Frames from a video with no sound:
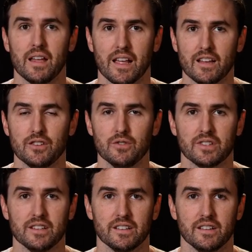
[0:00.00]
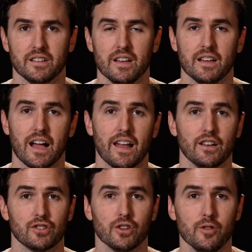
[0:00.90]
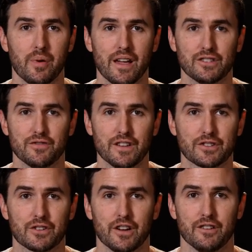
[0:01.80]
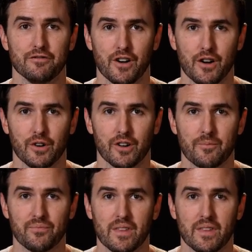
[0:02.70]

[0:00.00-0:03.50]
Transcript: and New Zealand, gotten a two page feature in Vogue,